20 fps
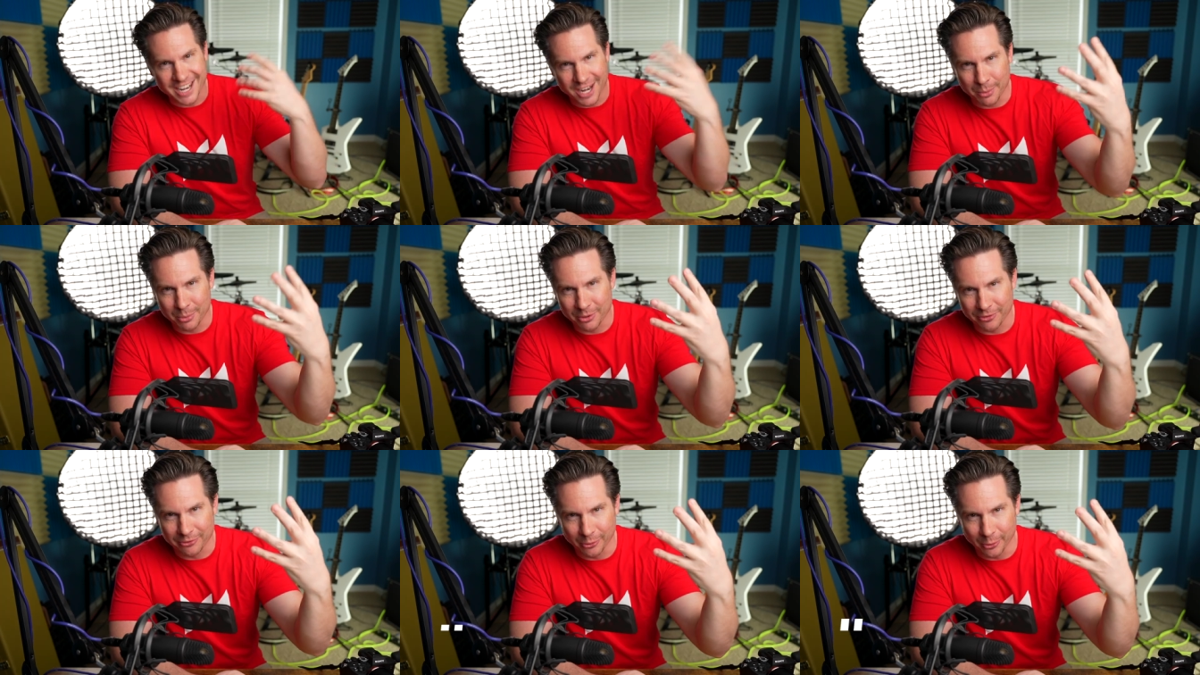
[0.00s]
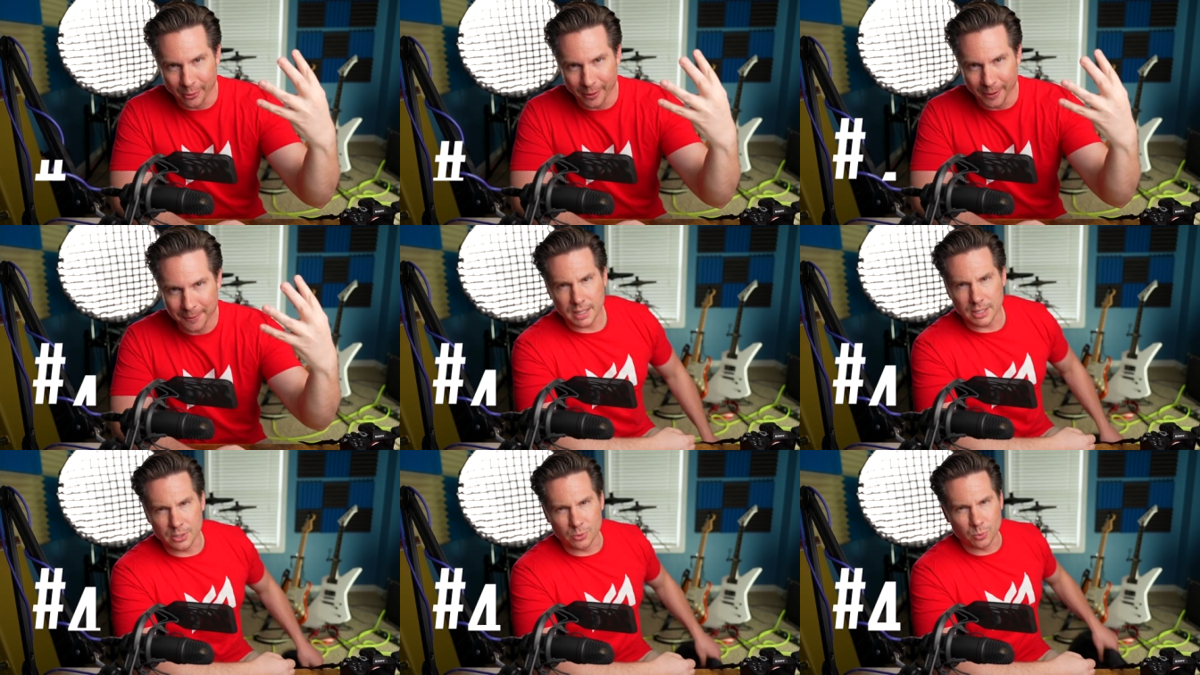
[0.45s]
Number
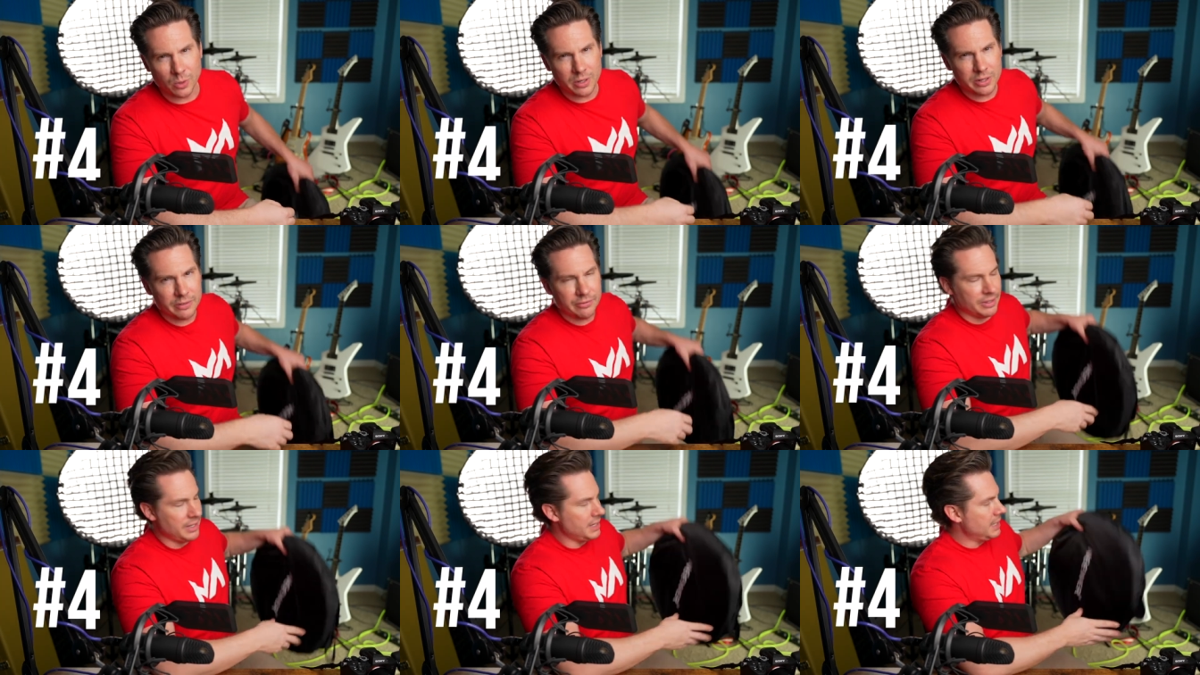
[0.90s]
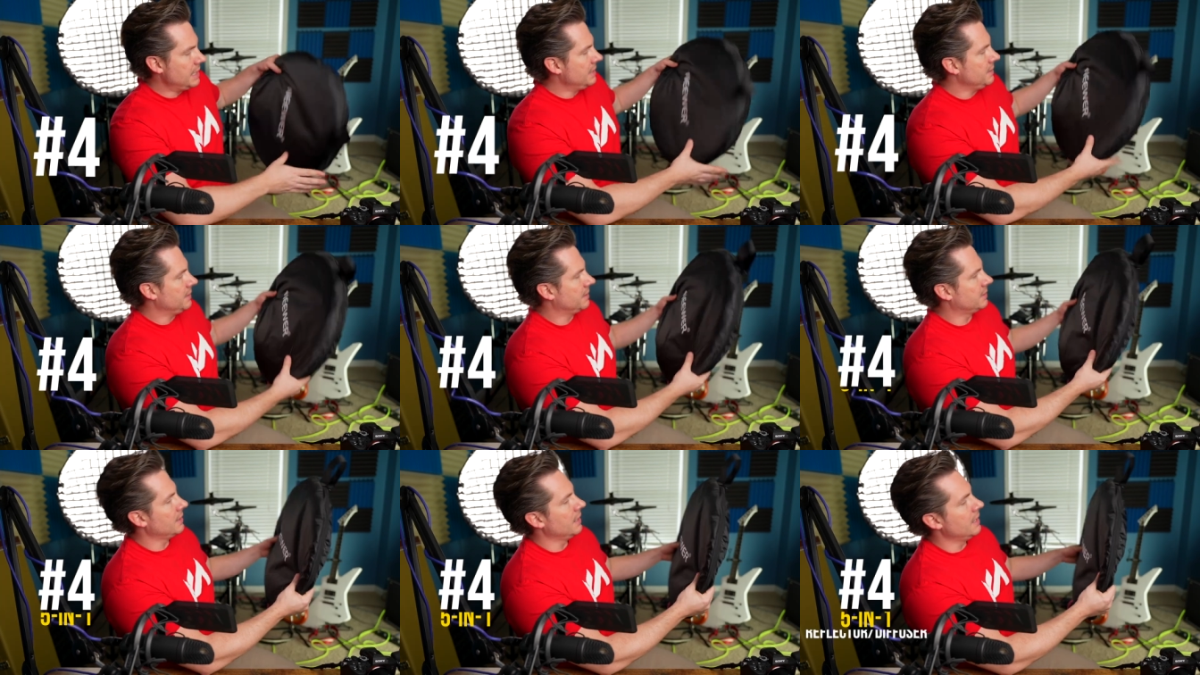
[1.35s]
four is one of
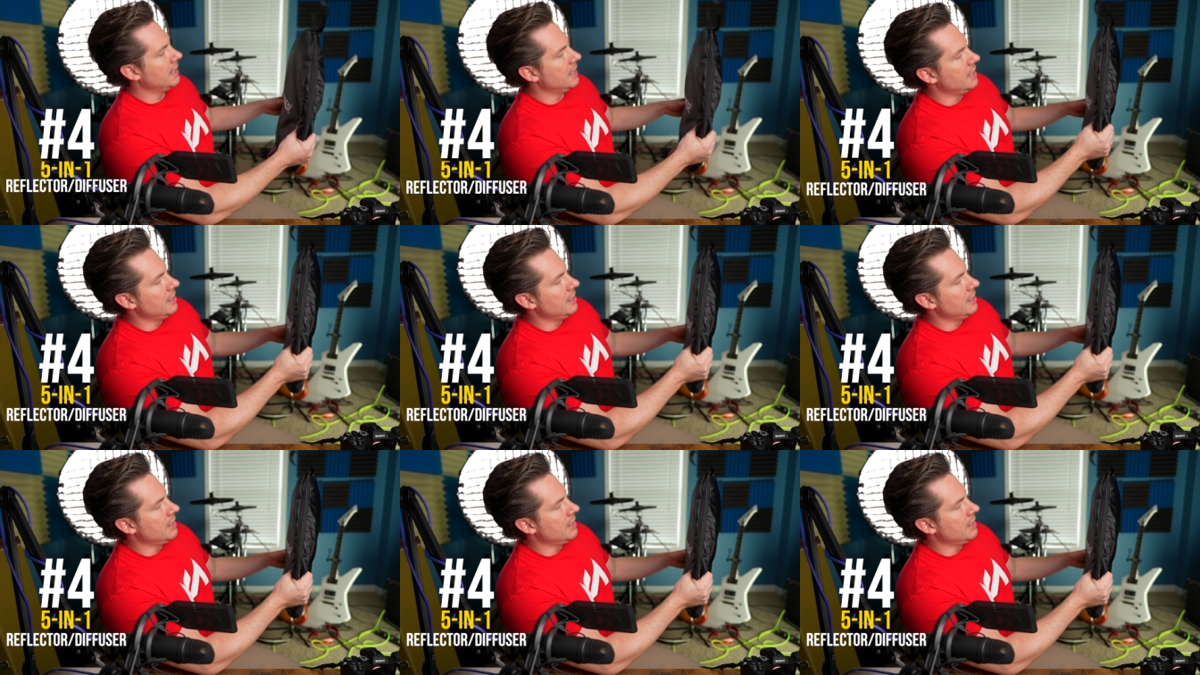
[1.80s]
these